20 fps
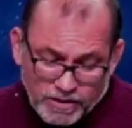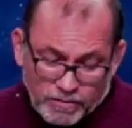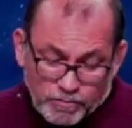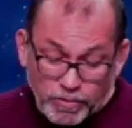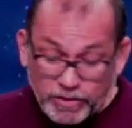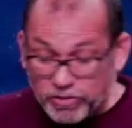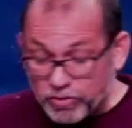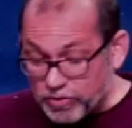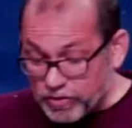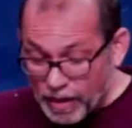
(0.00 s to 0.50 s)

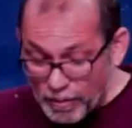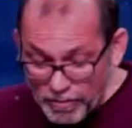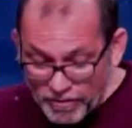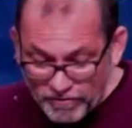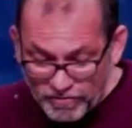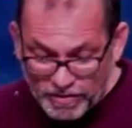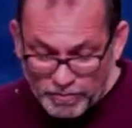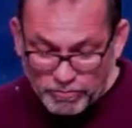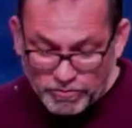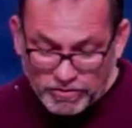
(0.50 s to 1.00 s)
But some of
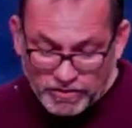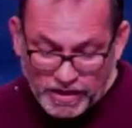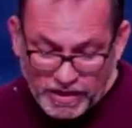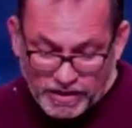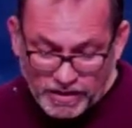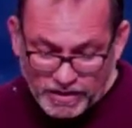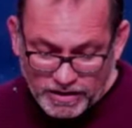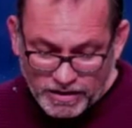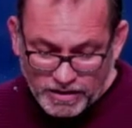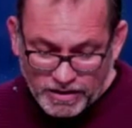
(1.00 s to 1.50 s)
them
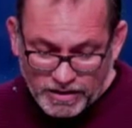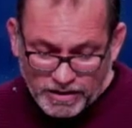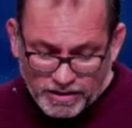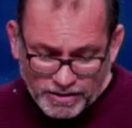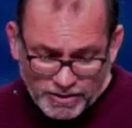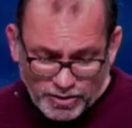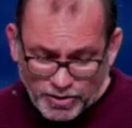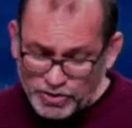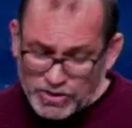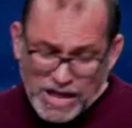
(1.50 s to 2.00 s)
said,
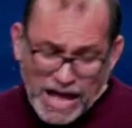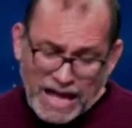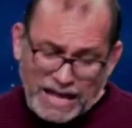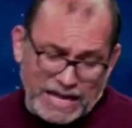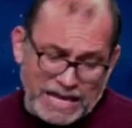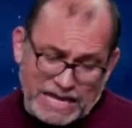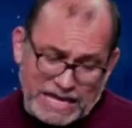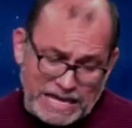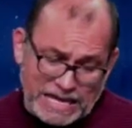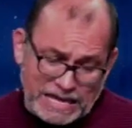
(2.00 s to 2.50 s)
could not
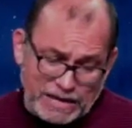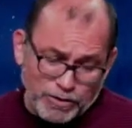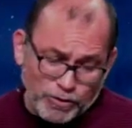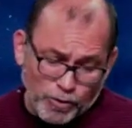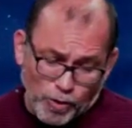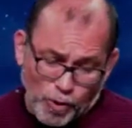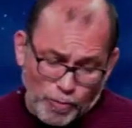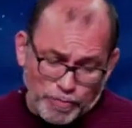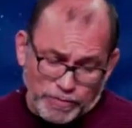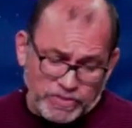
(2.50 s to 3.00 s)
he
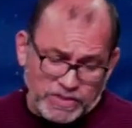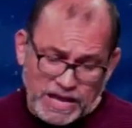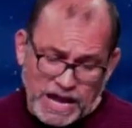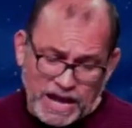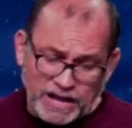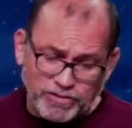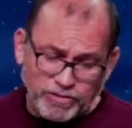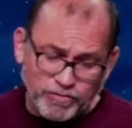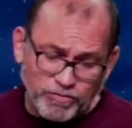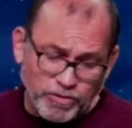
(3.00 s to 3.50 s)
who opened the
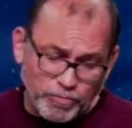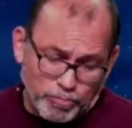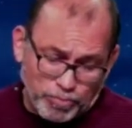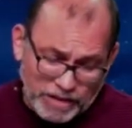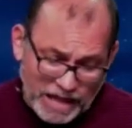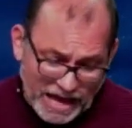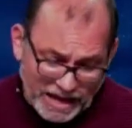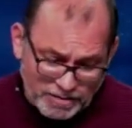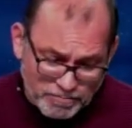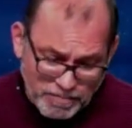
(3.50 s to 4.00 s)
eyes of the
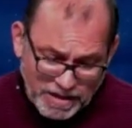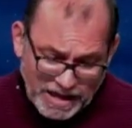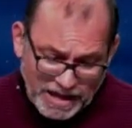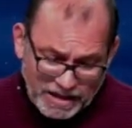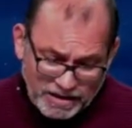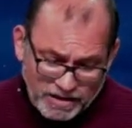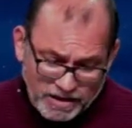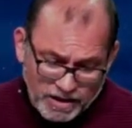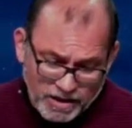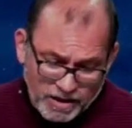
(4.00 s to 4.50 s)
blind
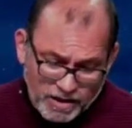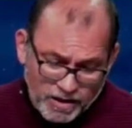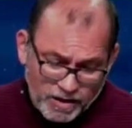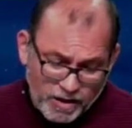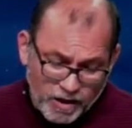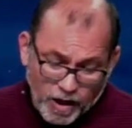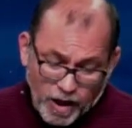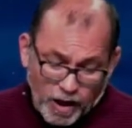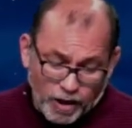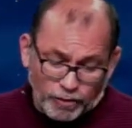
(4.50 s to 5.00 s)
man
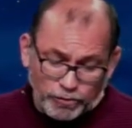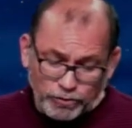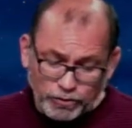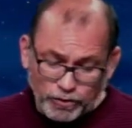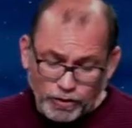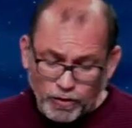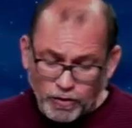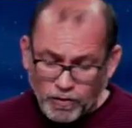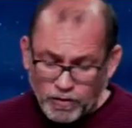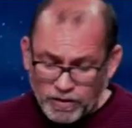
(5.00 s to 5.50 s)

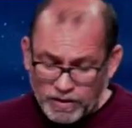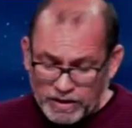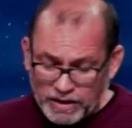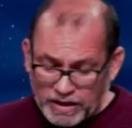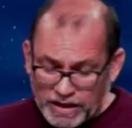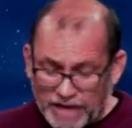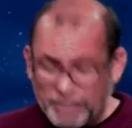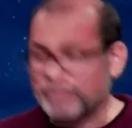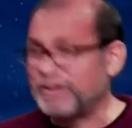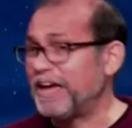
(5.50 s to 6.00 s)
also
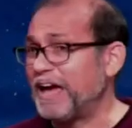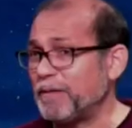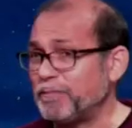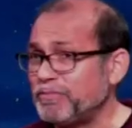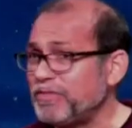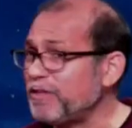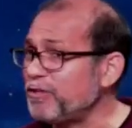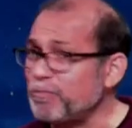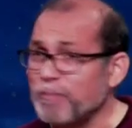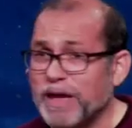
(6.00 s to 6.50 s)
have kept
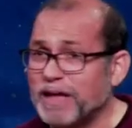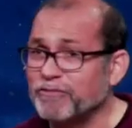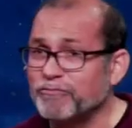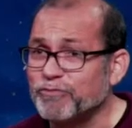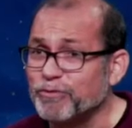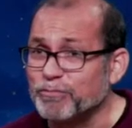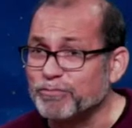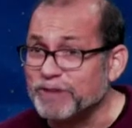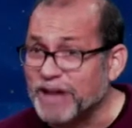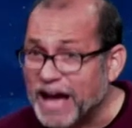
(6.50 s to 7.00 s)
this man
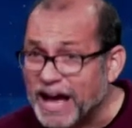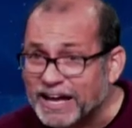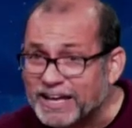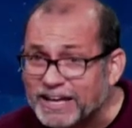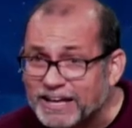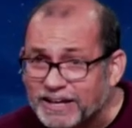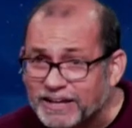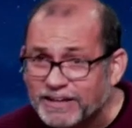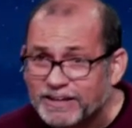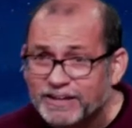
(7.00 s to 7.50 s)
from
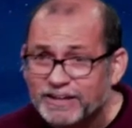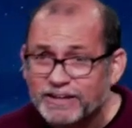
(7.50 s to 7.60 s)
dying?